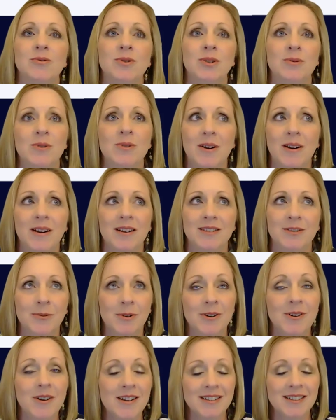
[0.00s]
you
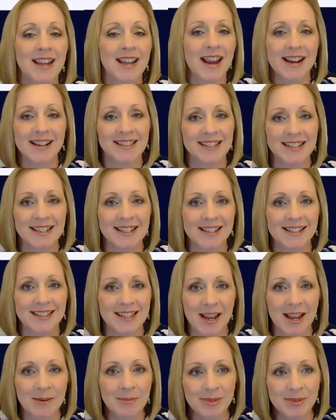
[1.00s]
are not tax
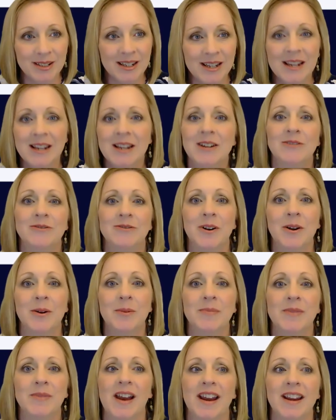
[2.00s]
exempt
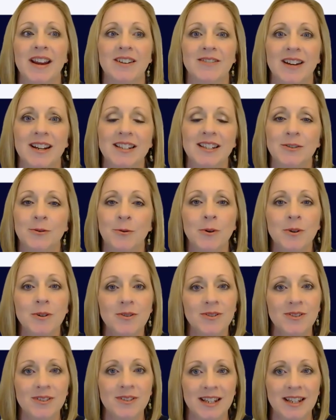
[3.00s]
from the IRS or
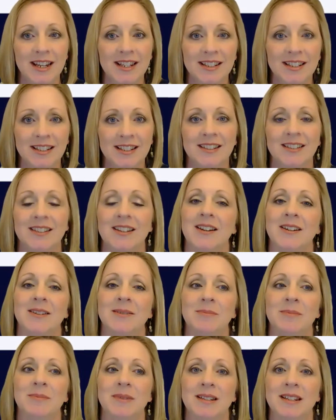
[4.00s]
your state
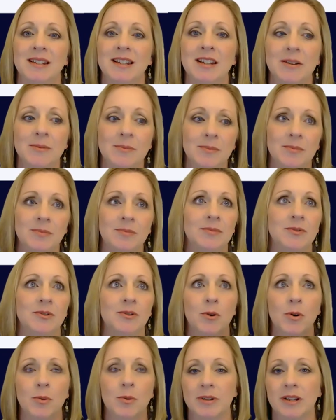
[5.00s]

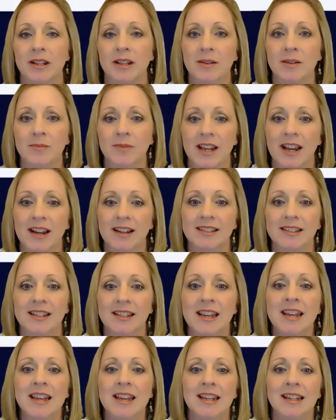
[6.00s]
corporate income
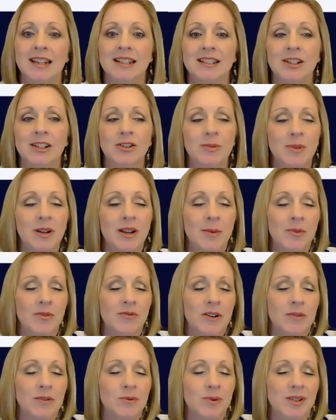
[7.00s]
tax until you become
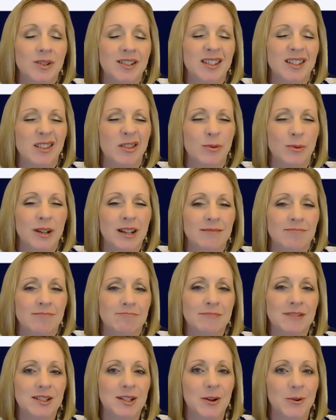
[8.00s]
a 501c3.
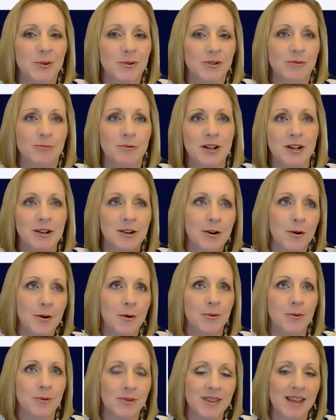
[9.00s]
So you want to
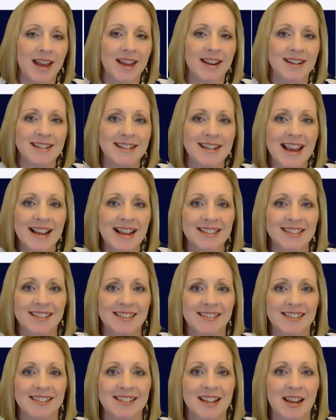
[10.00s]
go that
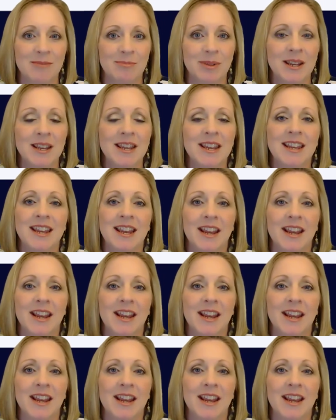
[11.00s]
next step